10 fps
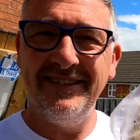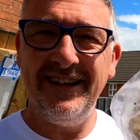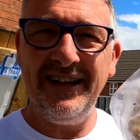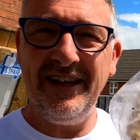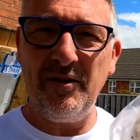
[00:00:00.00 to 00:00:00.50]

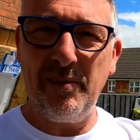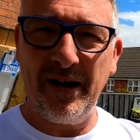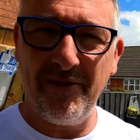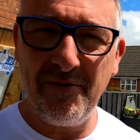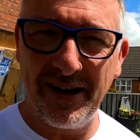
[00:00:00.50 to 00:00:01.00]
I'm gonna give you a
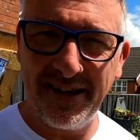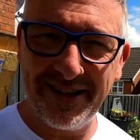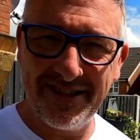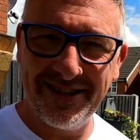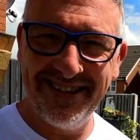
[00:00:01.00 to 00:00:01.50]
pack of
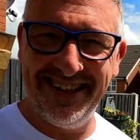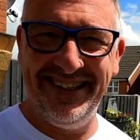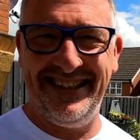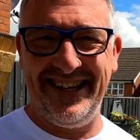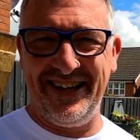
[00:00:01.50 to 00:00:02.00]
oatcakes.
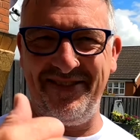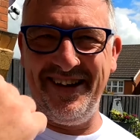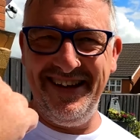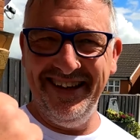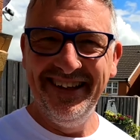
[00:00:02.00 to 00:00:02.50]
Take
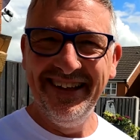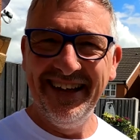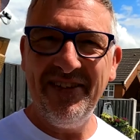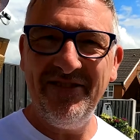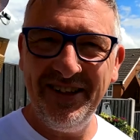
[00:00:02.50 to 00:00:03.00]
away
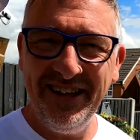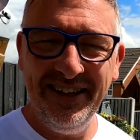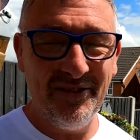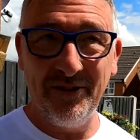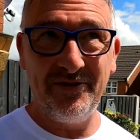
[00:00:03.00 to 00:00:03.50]
after your
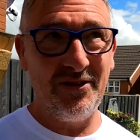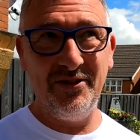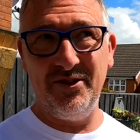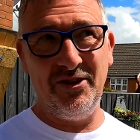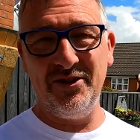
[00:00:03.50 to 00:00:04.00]
dinner, or for
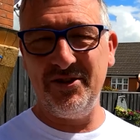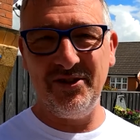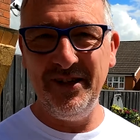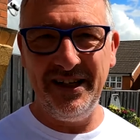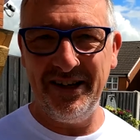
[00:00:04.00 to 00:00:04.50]
your
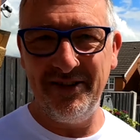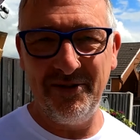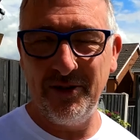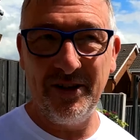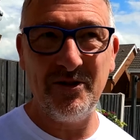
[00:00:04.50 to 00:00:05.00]
Sunday dinner,
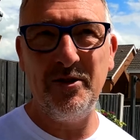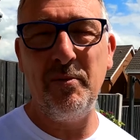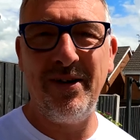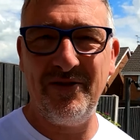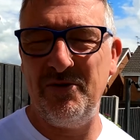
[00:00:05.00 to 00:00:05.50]
or your Sunday
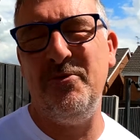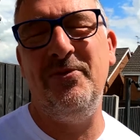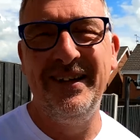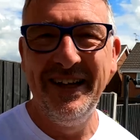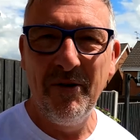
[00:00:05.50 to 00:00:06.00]
breakfast, or
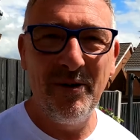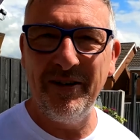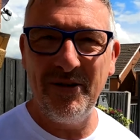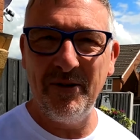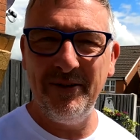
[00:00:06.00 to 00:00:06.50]

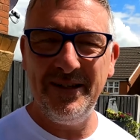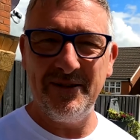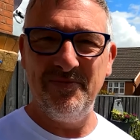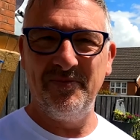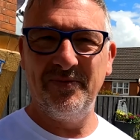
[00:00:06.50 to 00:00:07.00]
whatever you want to eat them.